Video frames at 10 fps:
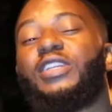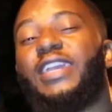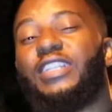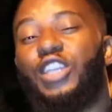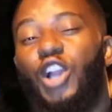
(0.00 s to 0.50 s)

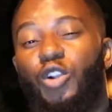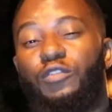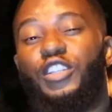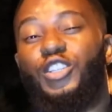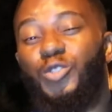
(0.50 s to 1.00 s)
creating
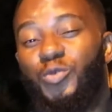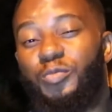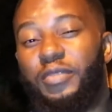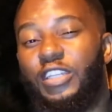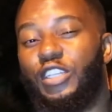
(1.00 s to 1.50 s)
over 2
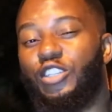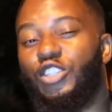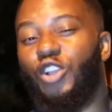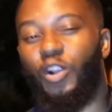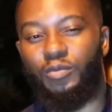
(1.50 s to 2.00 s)
million
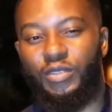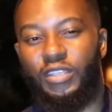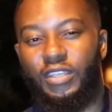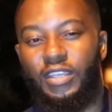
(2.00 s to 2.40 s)
jobs.